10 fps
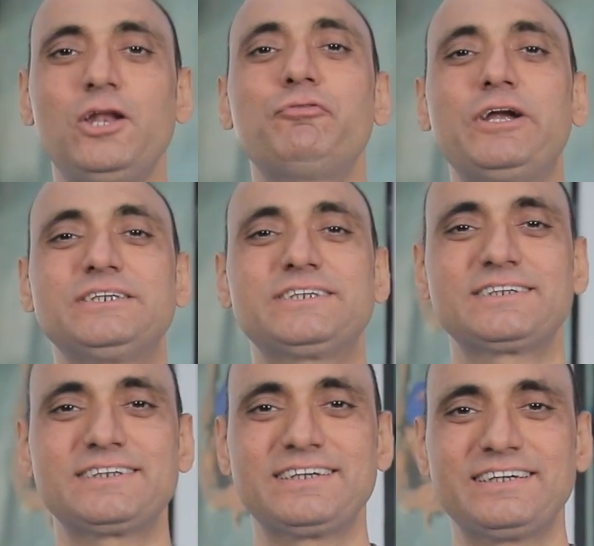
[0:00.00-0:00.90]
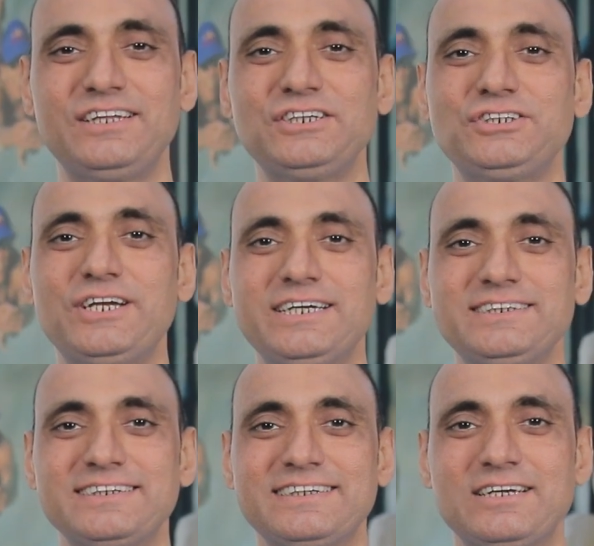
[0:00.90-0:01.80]
friends, this is Shiraz.
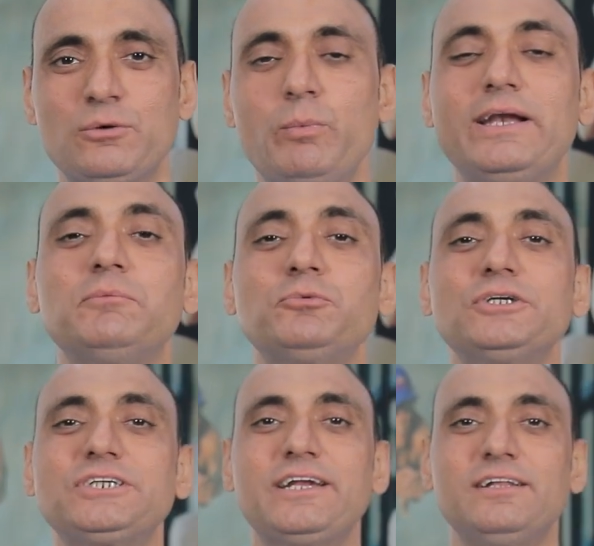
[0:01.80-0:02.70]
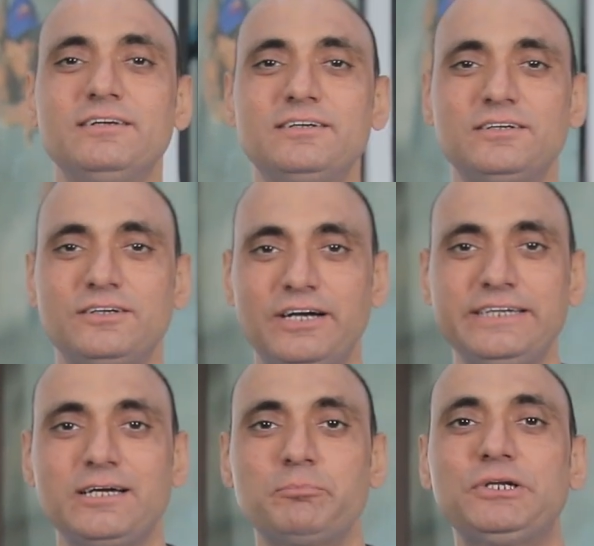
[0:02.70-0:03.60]
Welcome to our channel,
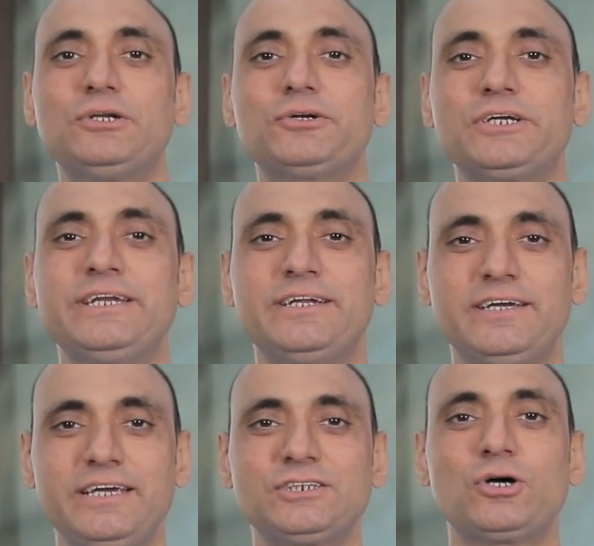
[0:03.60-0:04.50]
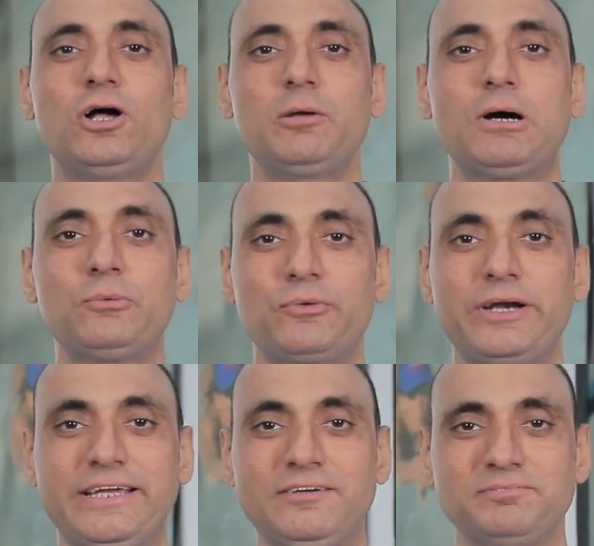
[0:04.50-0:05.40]
runningcompany.in. It's all about
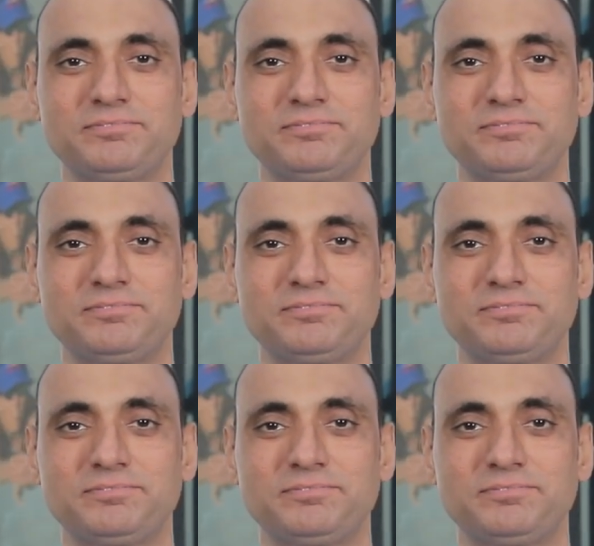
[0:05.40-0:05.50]
running.